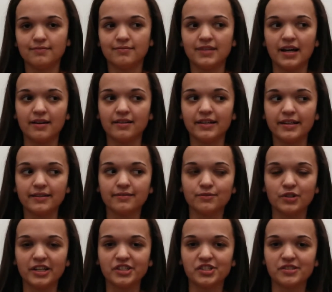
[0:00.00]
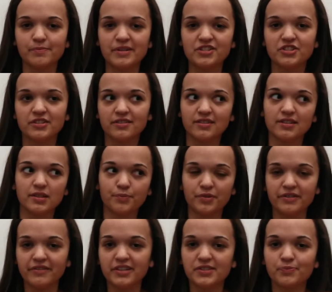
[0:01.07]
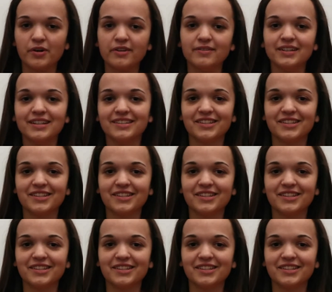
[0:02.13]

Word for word: Kind of like what I just mentioned in the previous one.